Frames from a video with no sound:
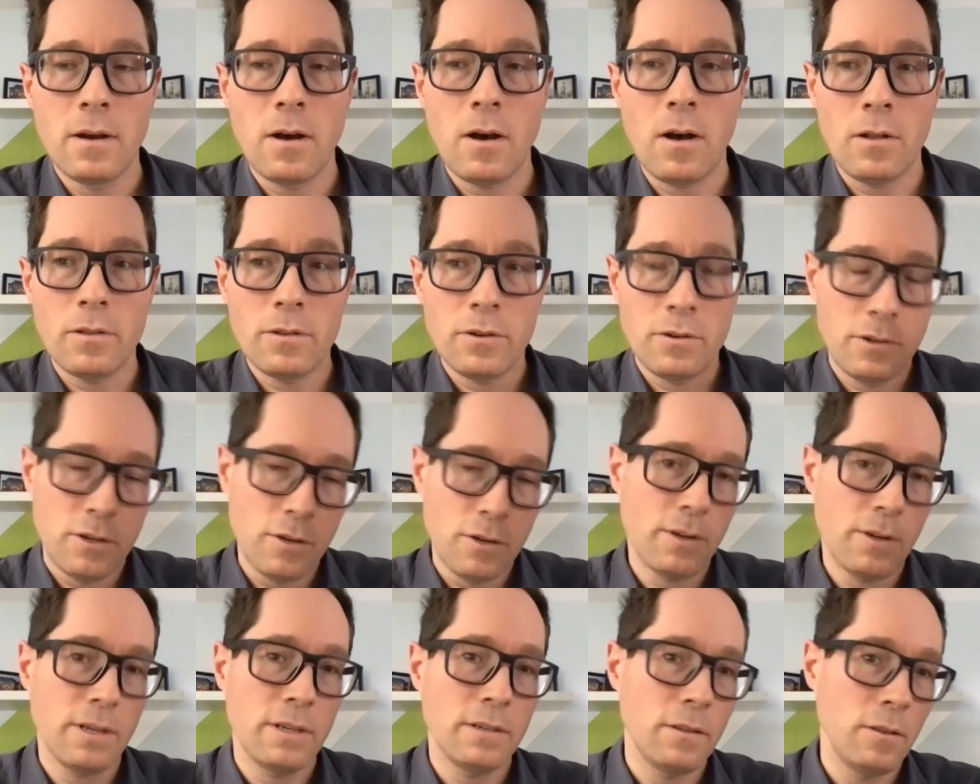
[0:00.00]
all they're
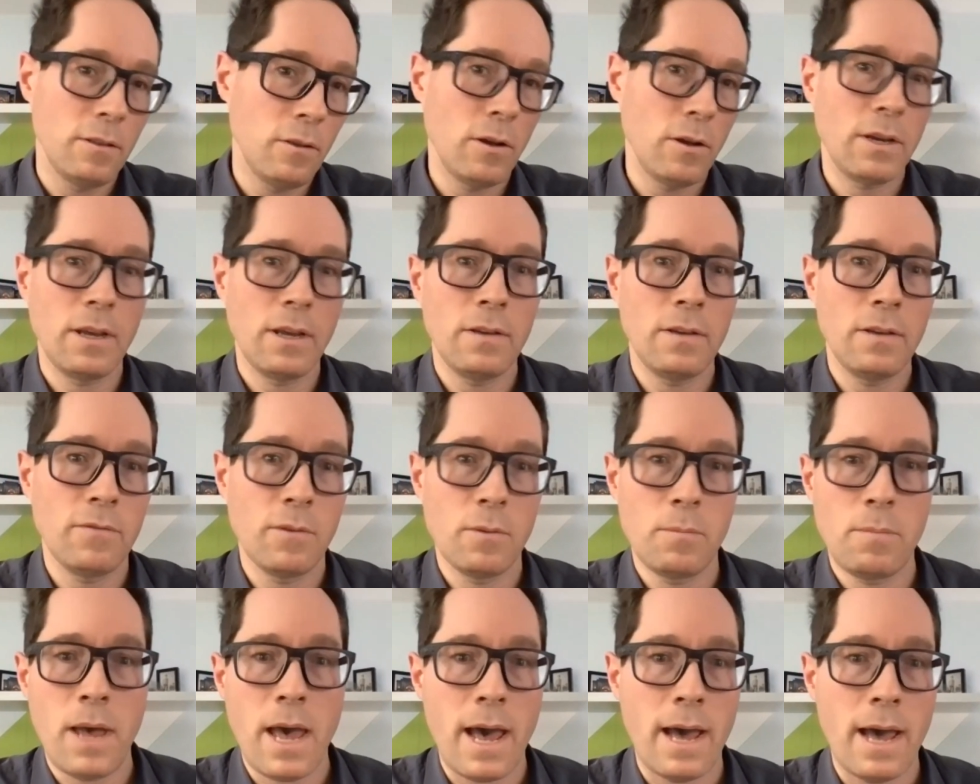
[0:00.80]
doing is looking
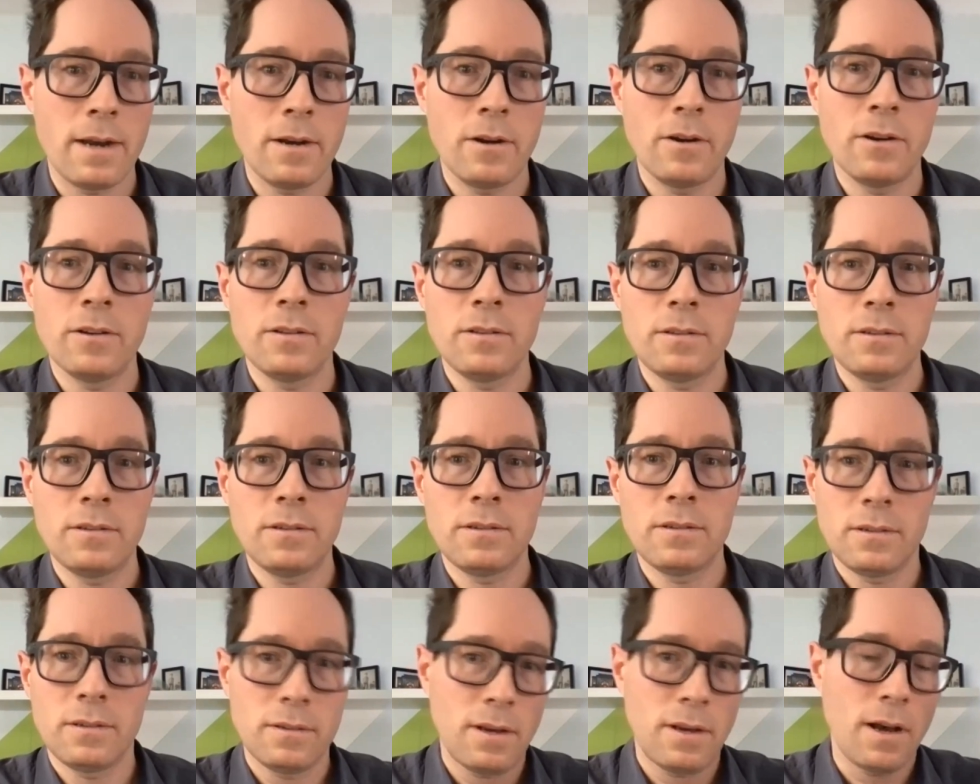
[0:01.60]
for
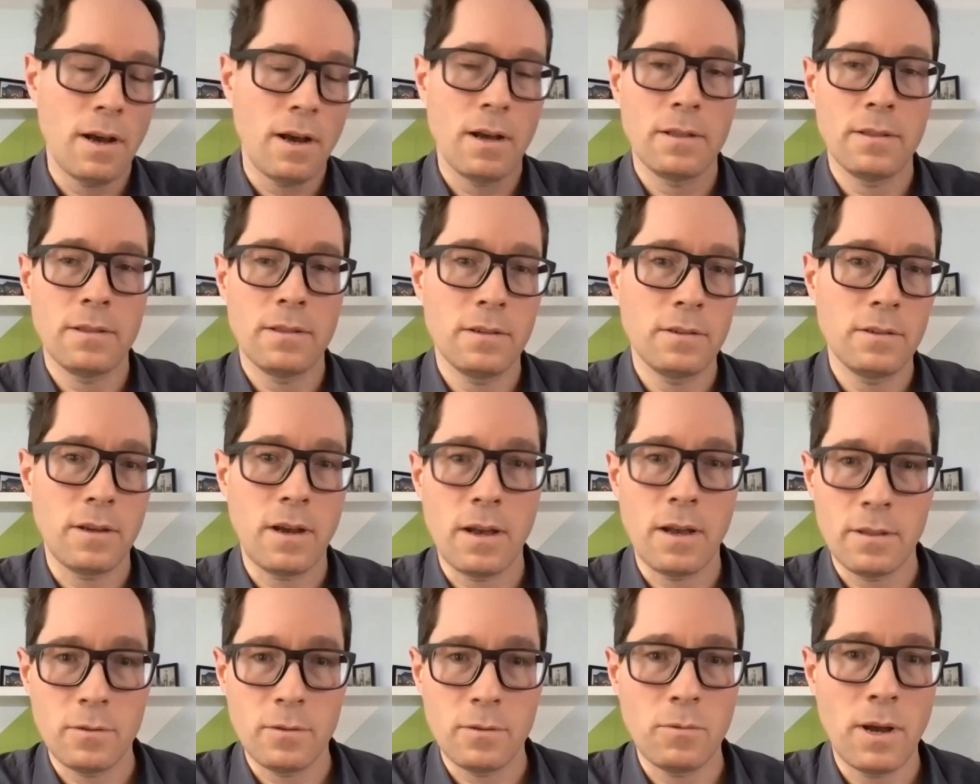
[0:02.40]
patterns on this
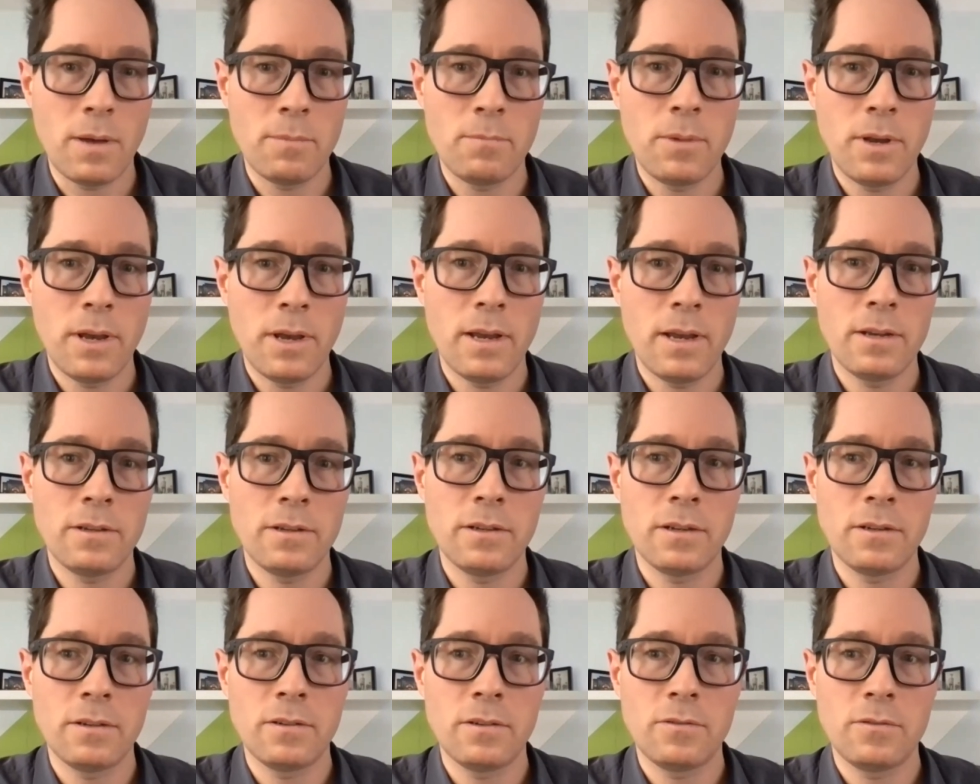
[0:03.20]
on the web
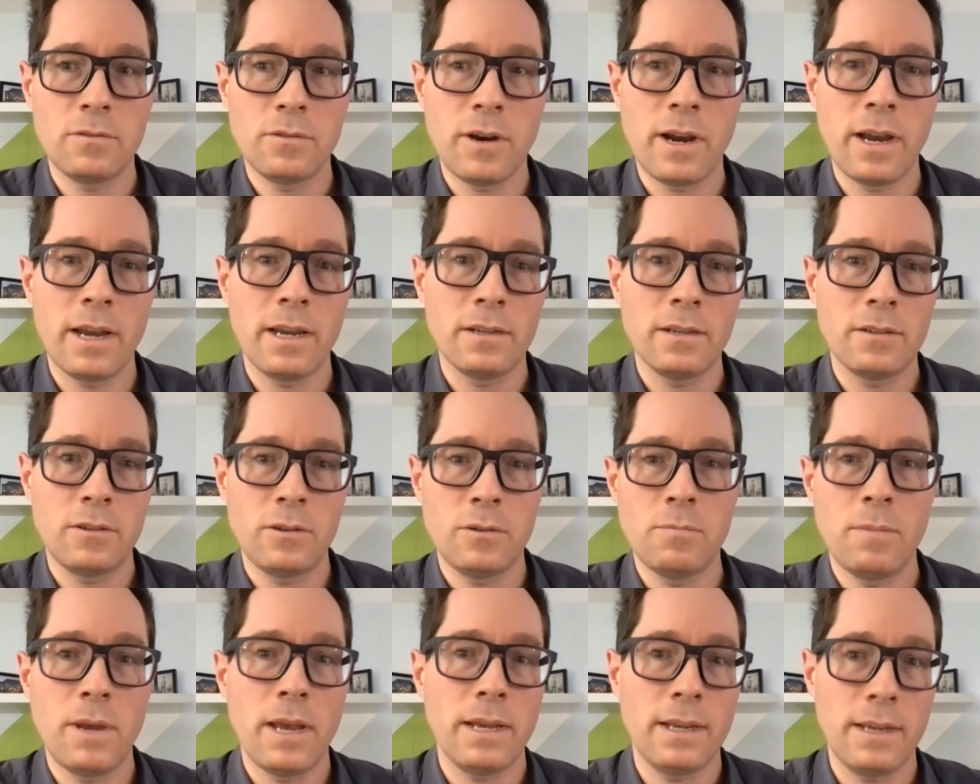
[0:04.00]
page and trying
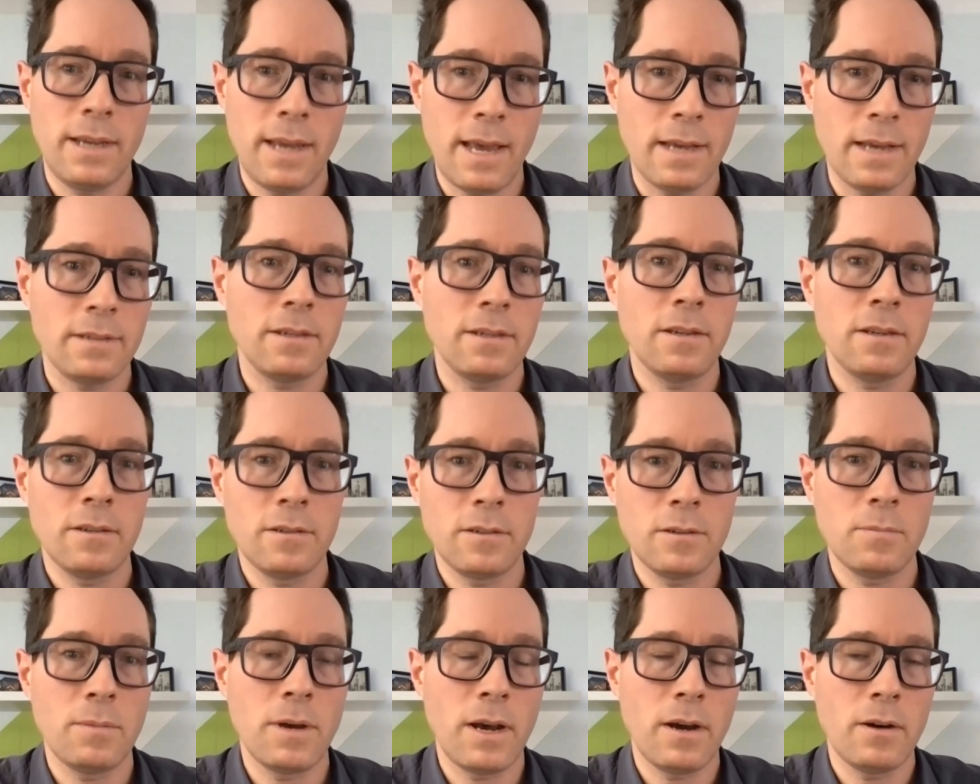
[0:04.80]
to make
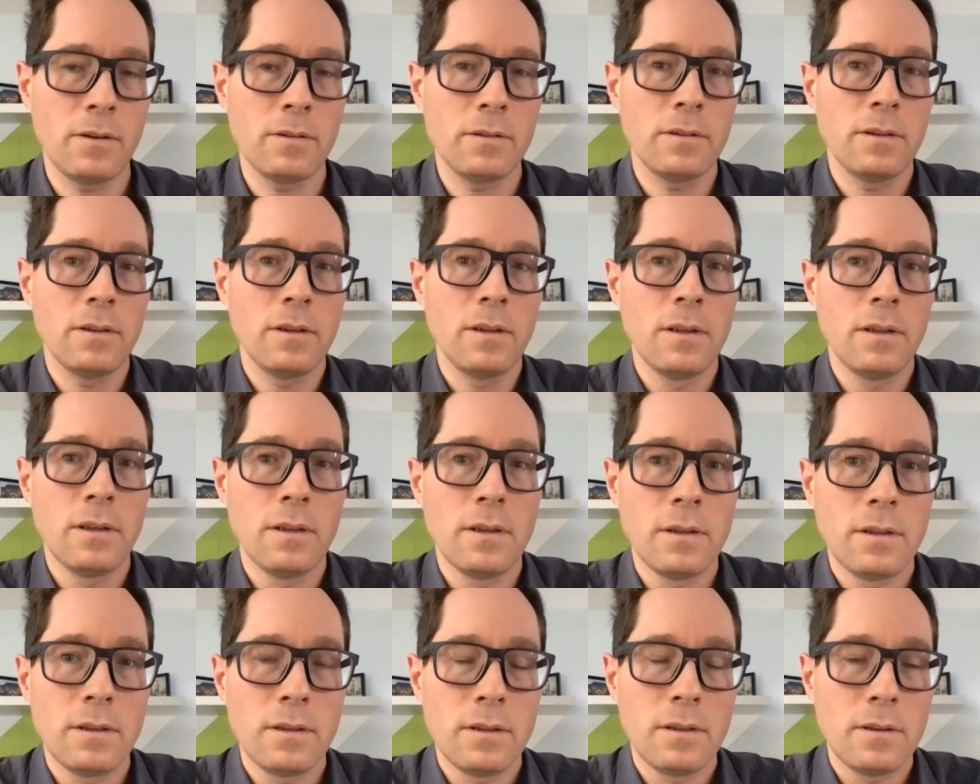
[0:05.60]
guesses about
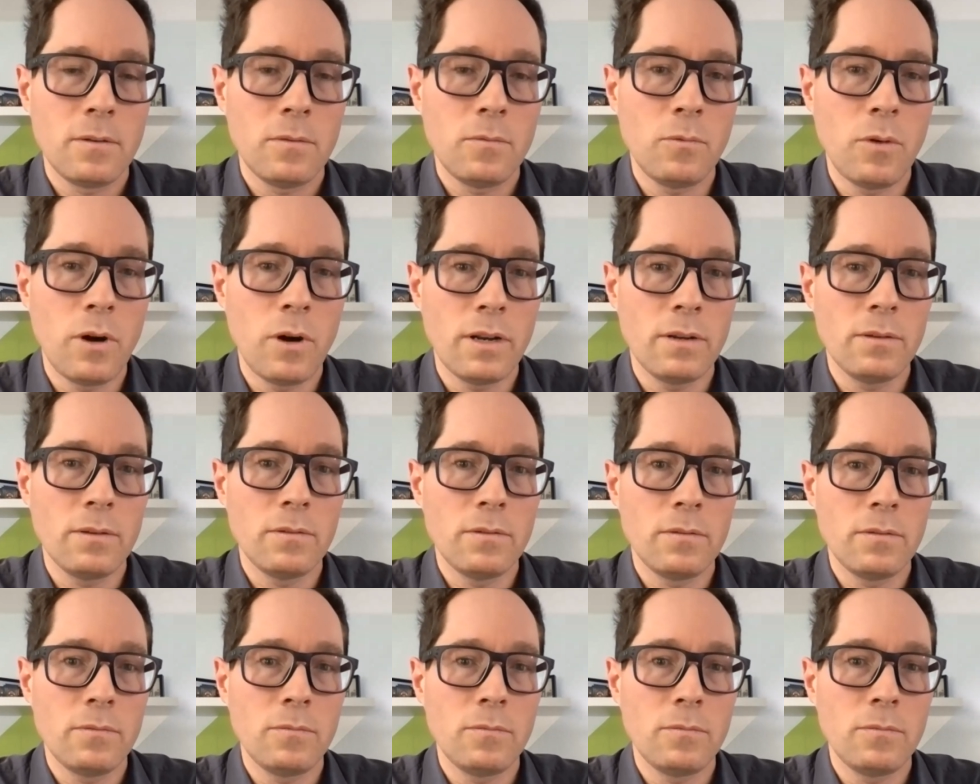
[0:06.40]
what